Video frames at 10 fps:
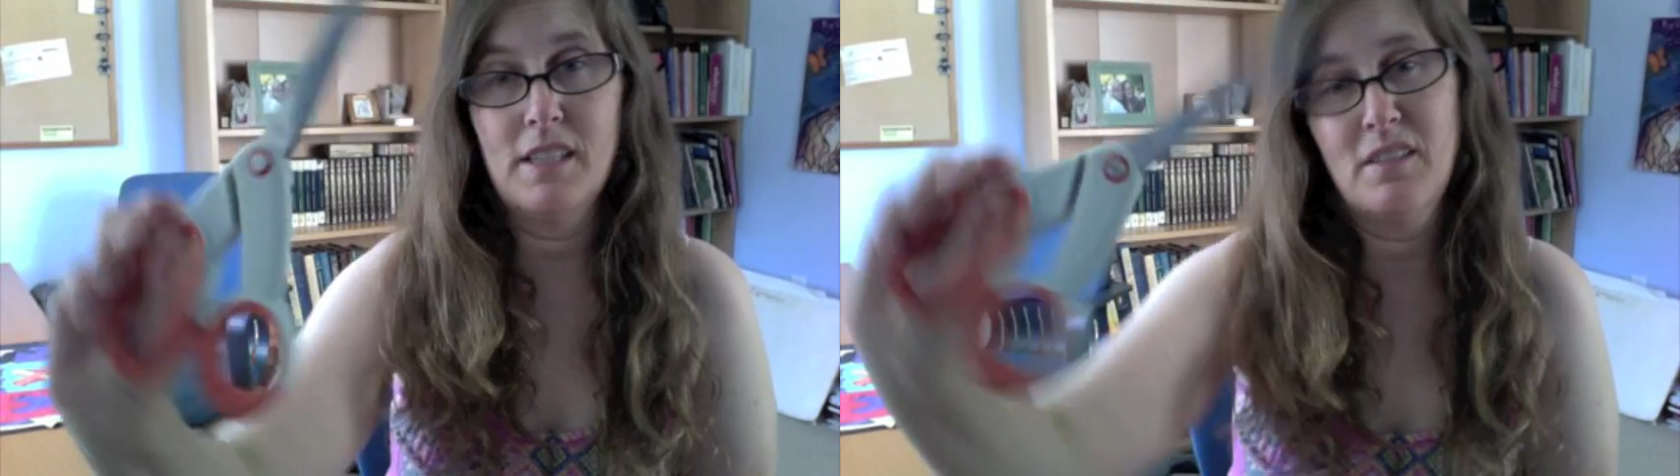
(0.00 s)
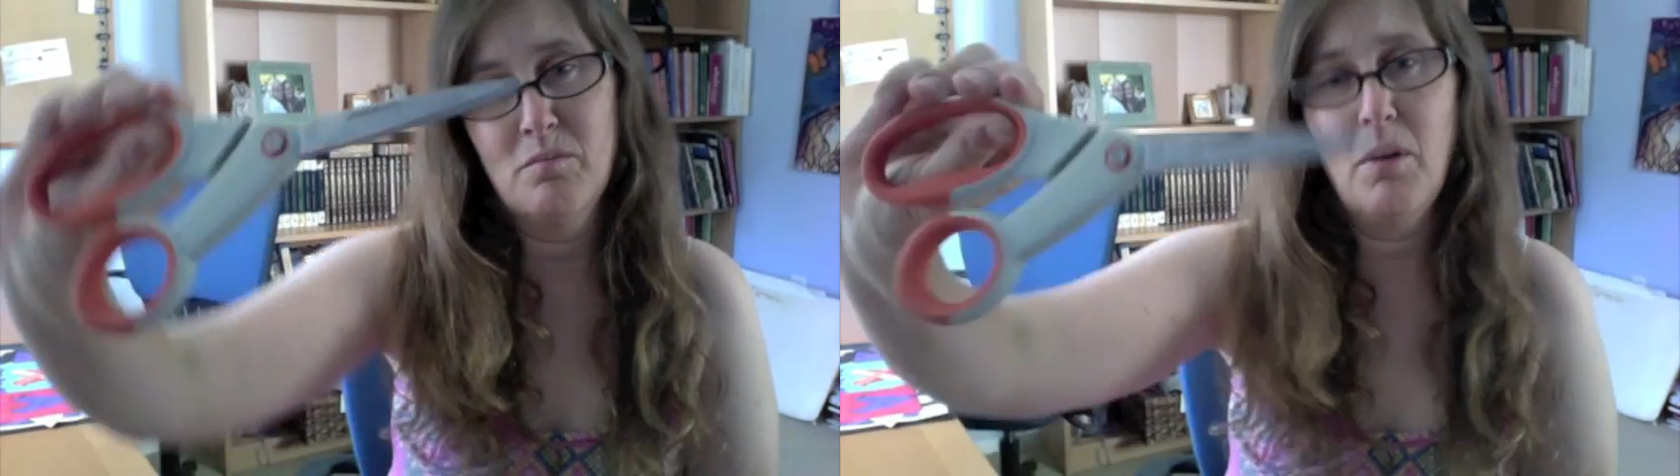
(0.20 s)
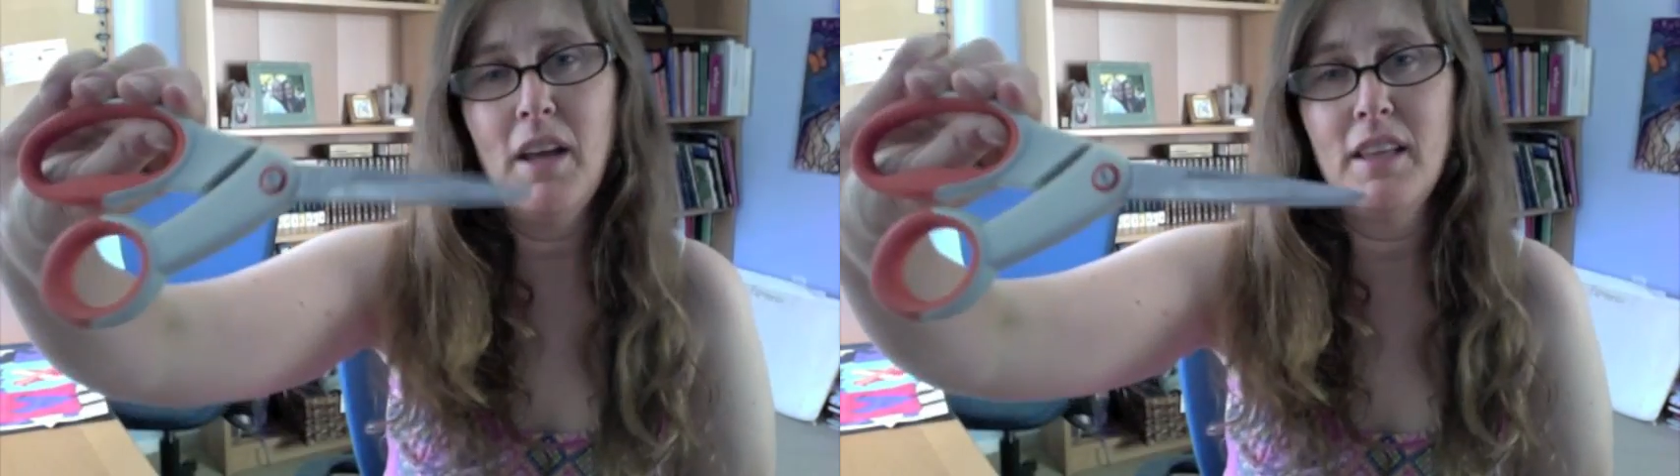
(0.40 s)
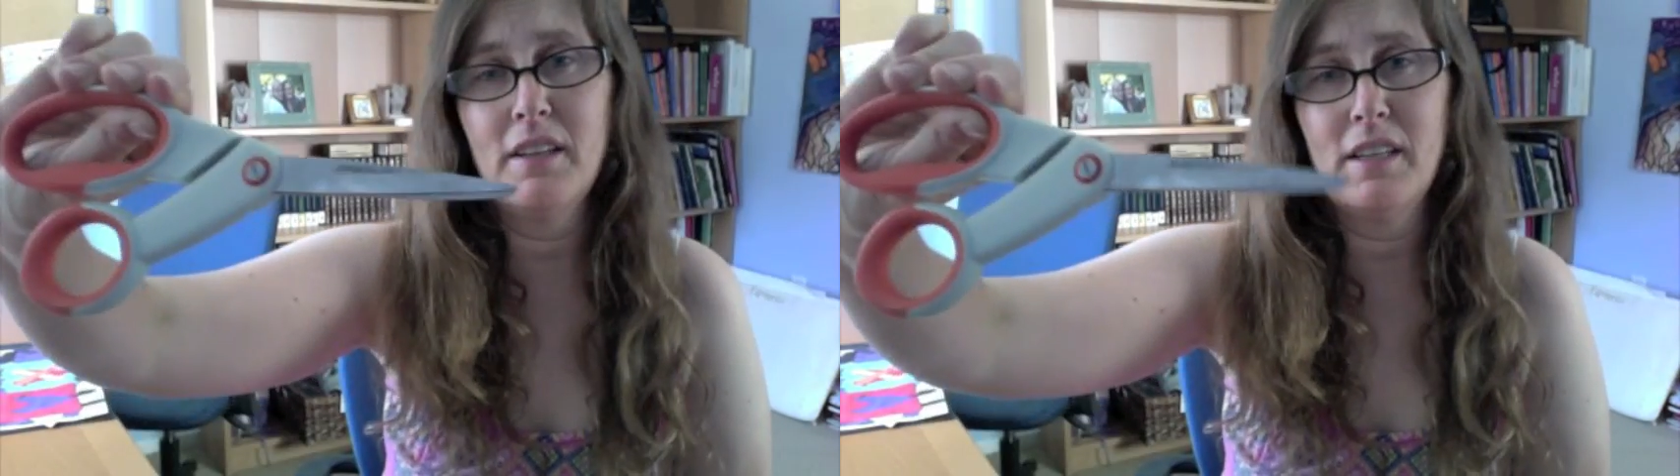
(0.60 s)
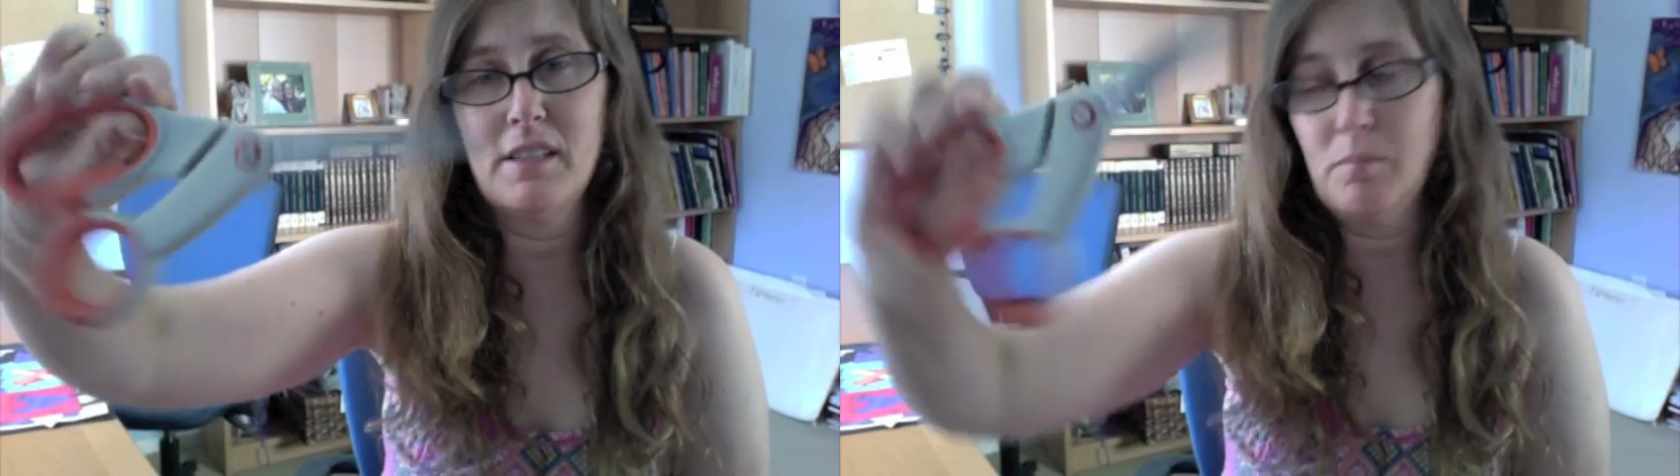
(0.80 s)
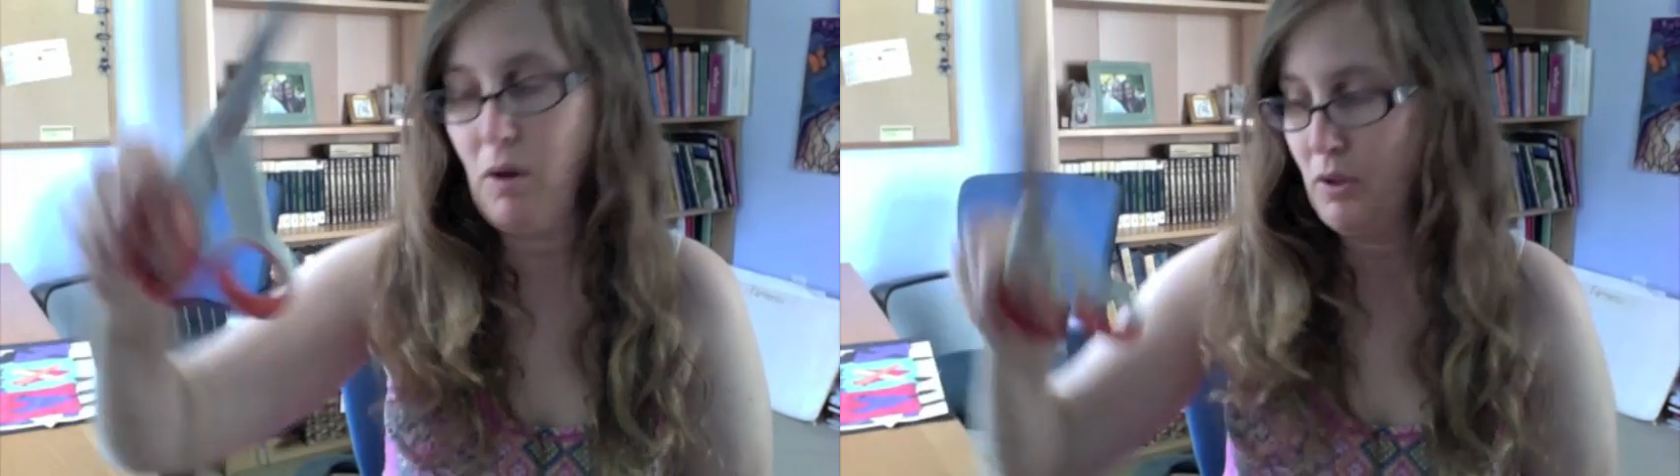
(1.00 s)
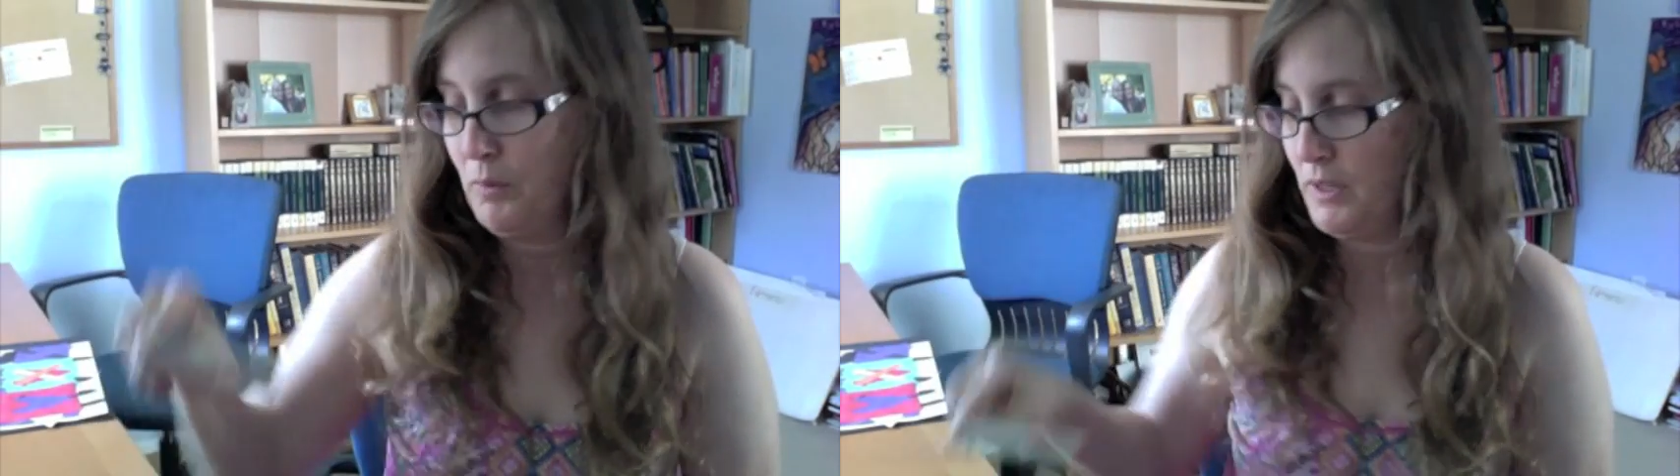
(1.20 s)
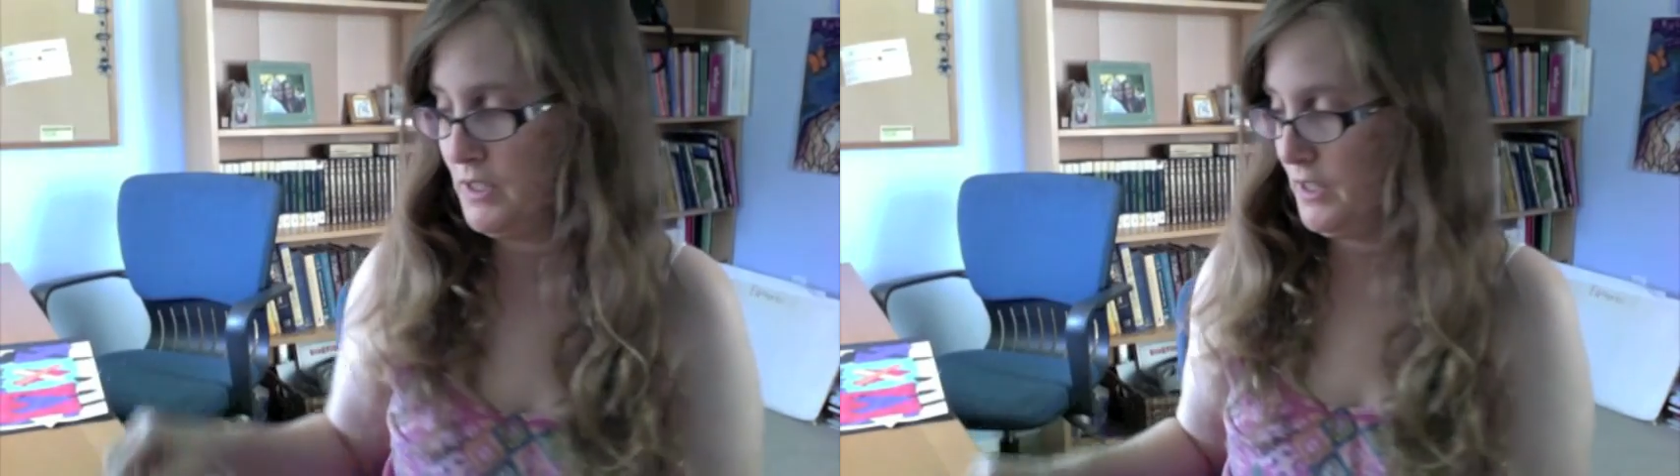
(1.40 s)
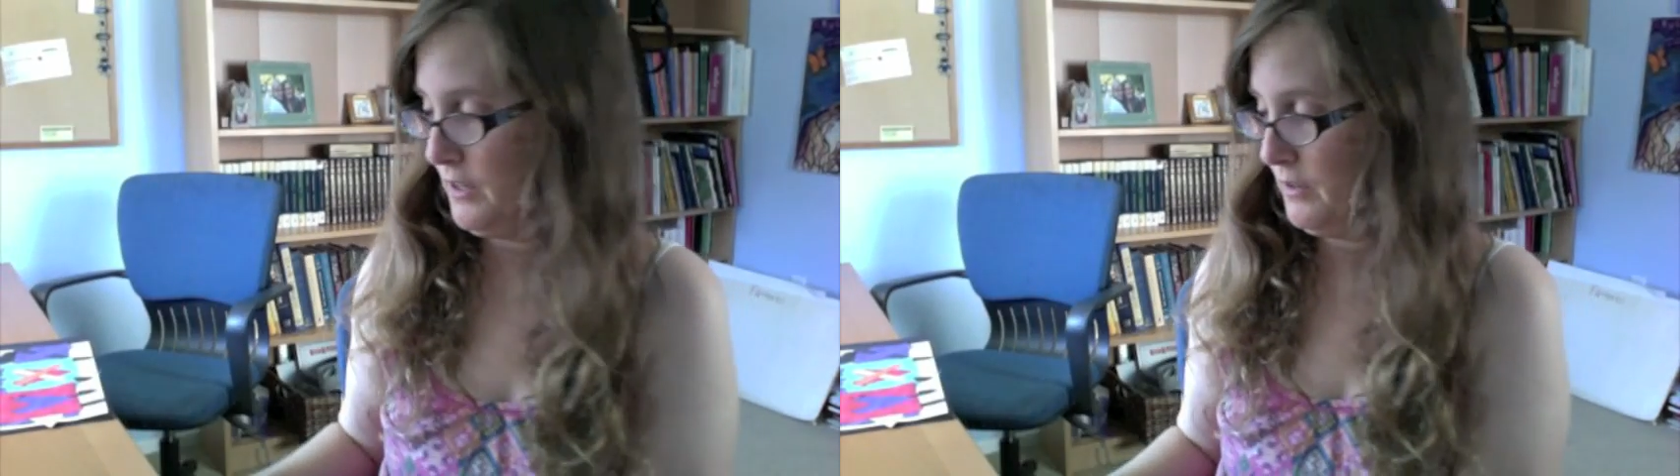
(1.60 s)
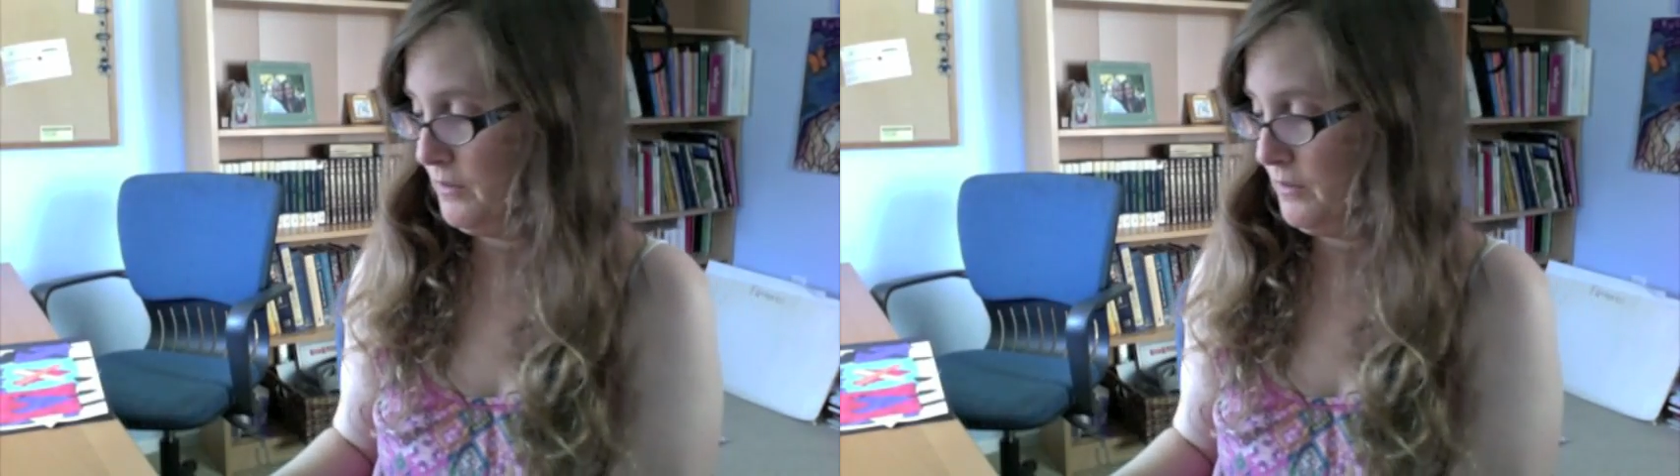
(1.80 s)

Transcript: and probably they'll need a smaller one too.